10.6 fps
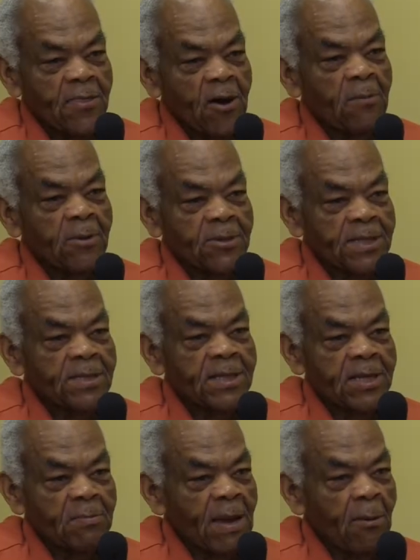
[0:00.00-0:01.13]
thumb because she
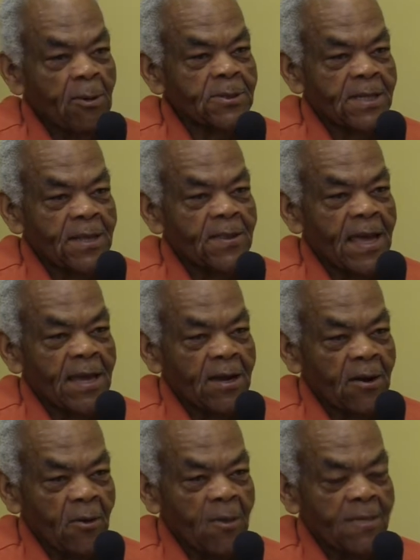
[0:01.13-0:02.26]
could make almost anything
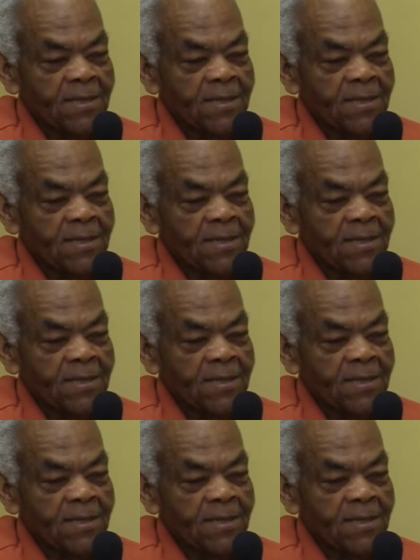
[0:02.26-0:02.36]
grow.